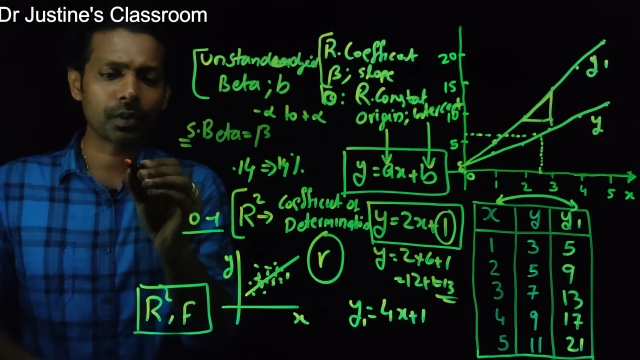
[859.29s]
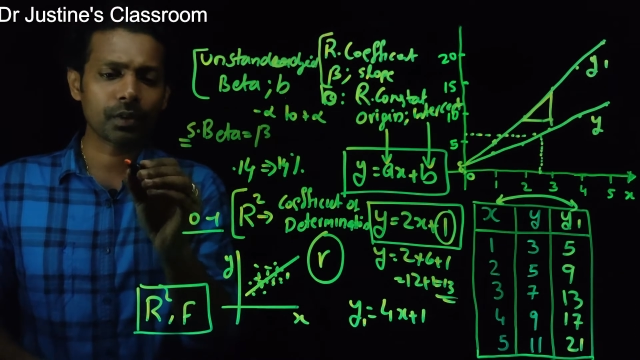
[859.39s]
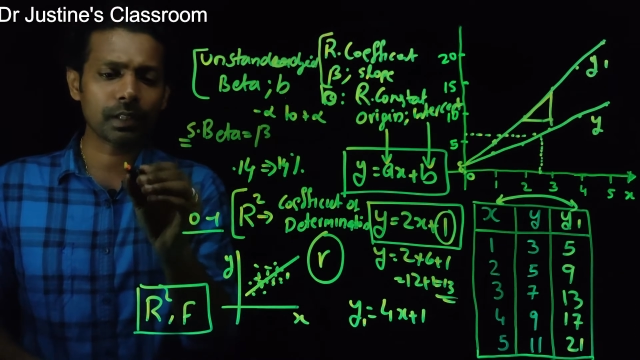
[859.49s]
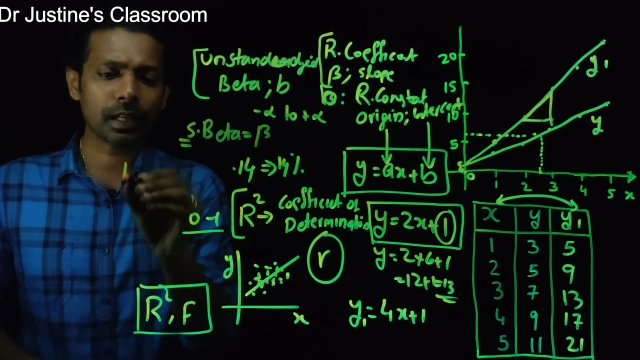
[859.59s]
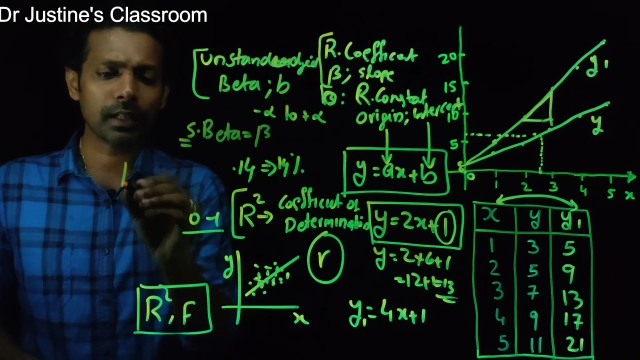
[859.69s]

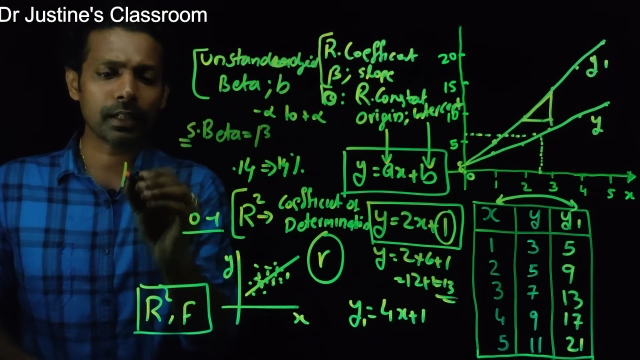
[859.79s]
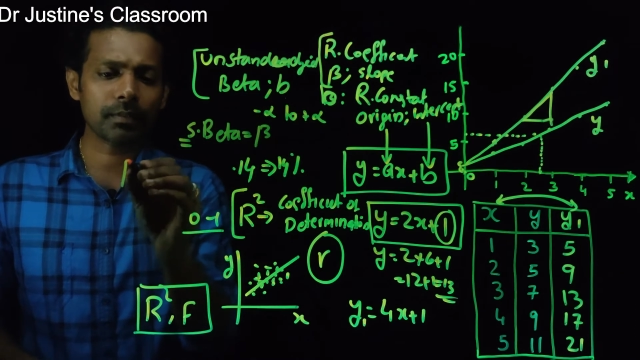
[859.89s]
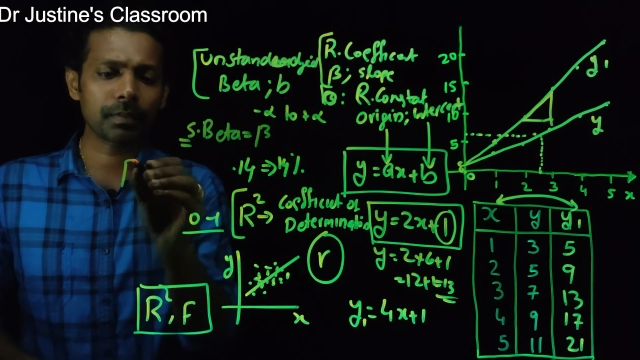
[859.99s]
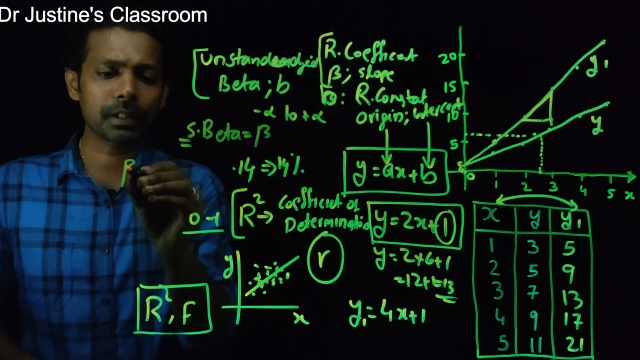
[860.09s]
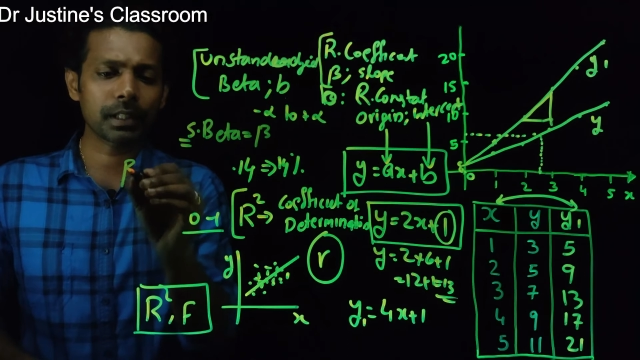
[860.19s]
So
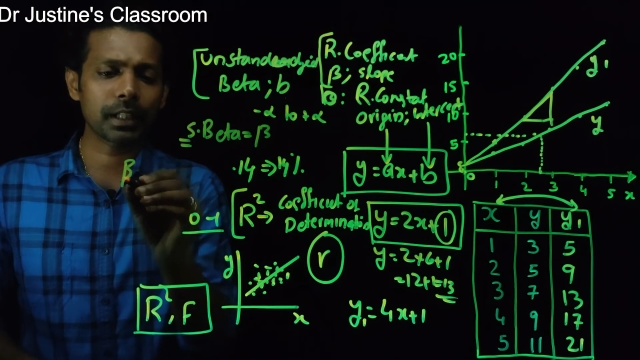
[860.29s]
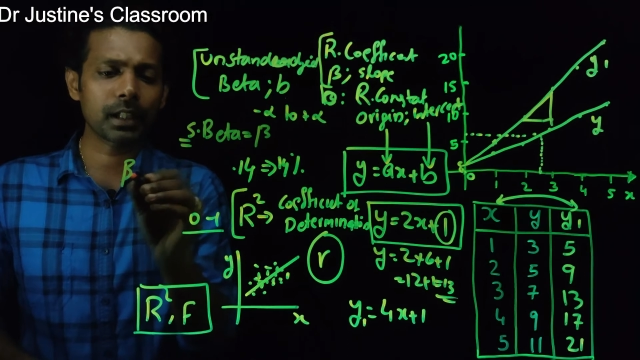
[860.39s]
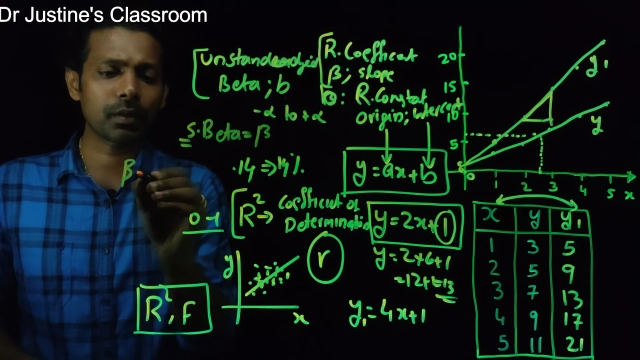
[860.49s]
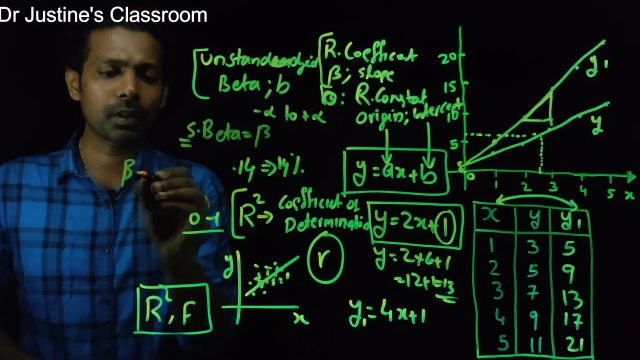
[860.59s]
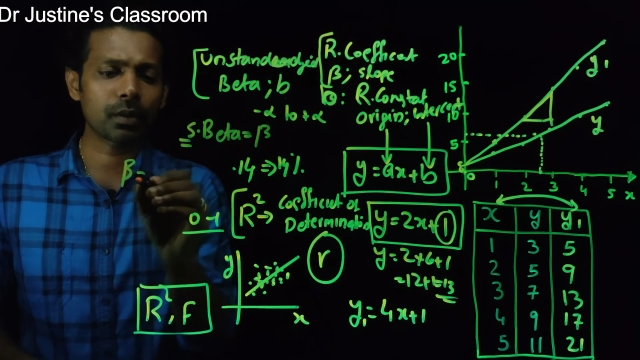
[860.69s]
standardized beta
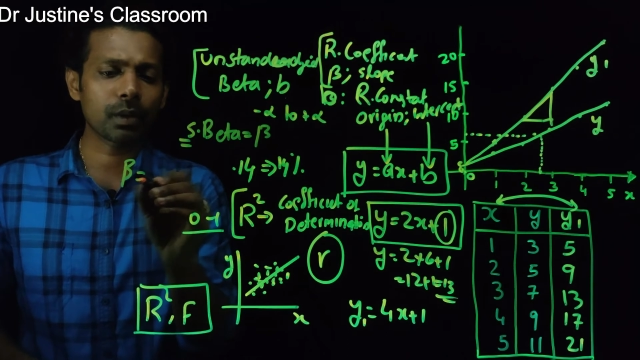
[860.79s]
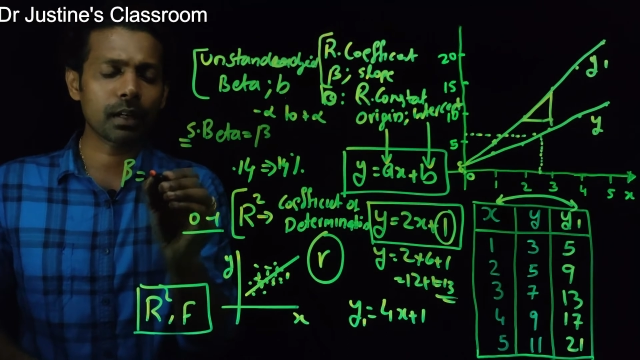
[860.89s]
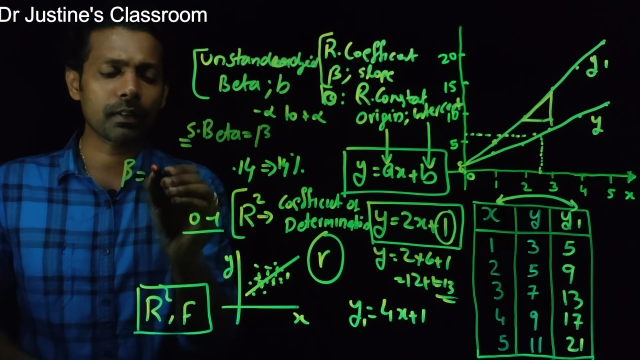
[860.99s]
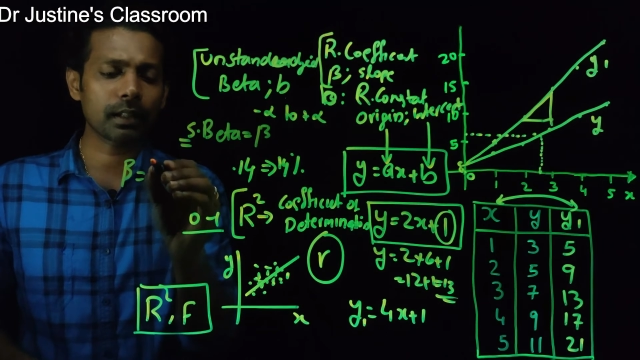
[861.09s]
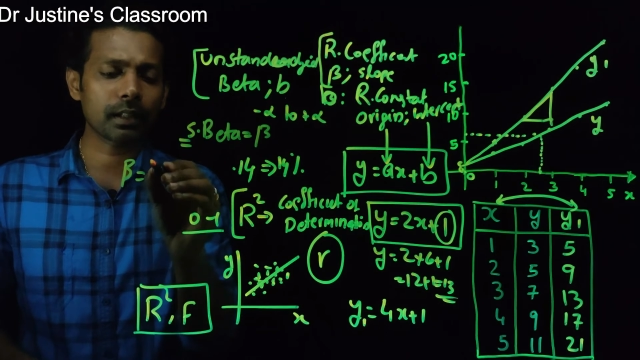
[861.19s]
equal to
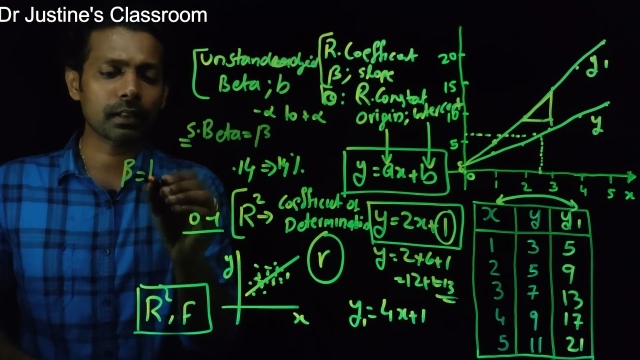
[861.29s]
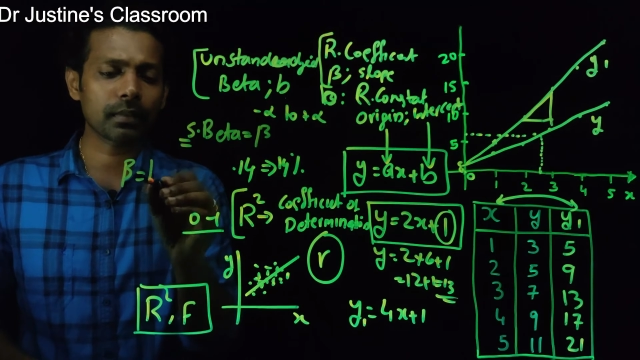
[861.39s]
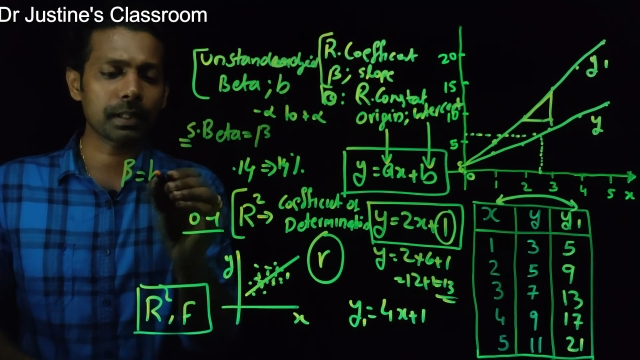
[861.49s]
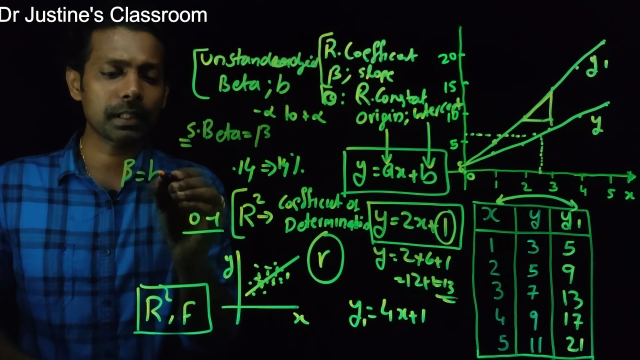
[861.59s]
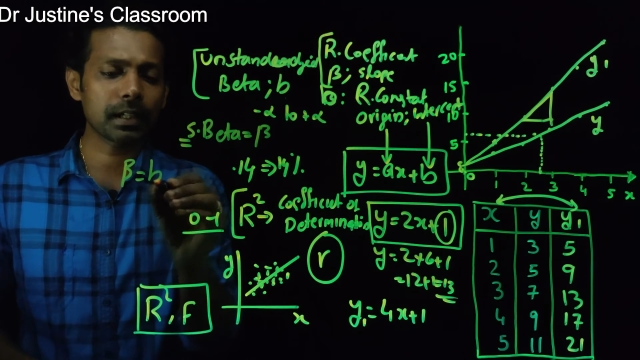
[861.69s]

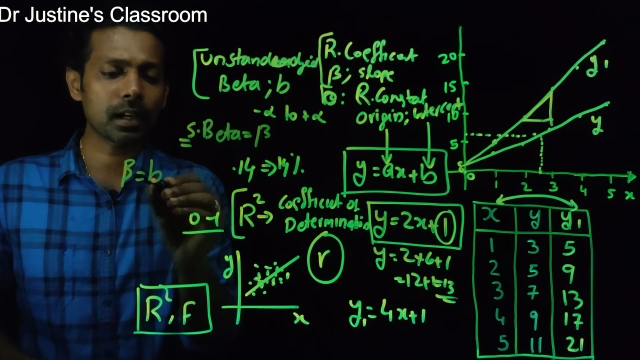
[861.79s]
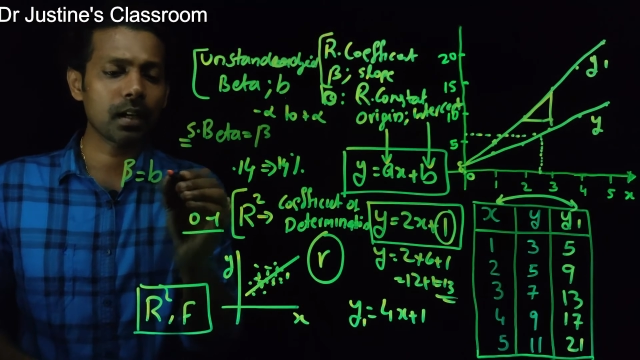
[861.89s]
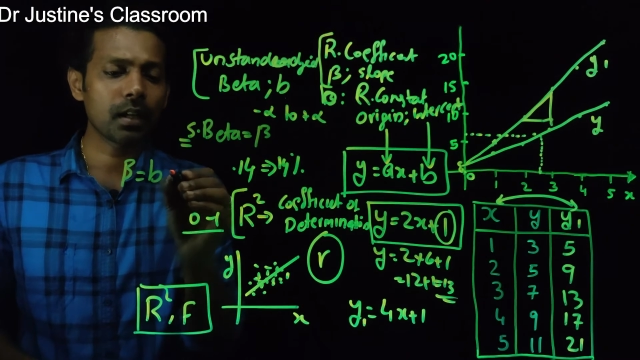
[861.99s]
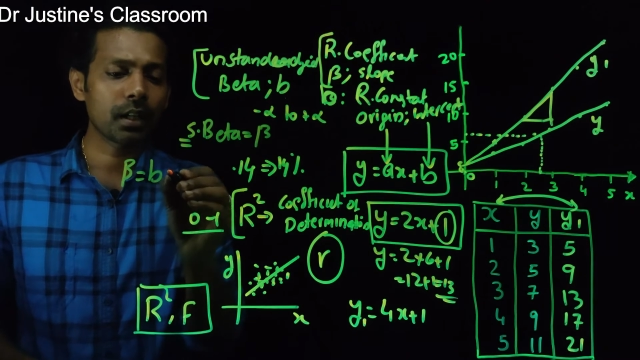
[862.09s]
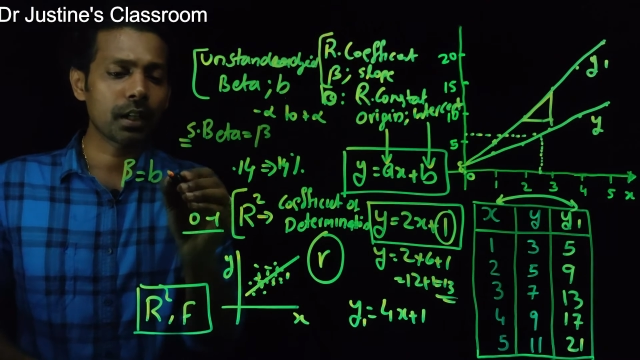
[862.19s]
unstandardized
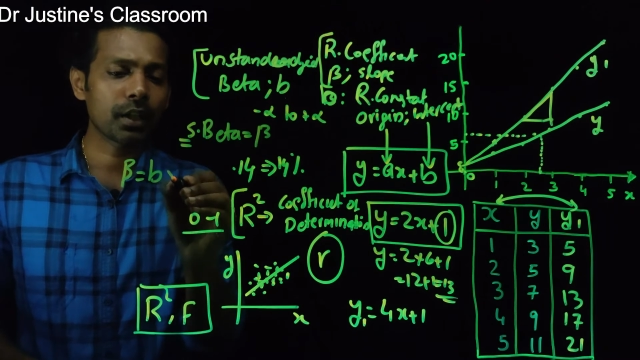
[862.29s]
beta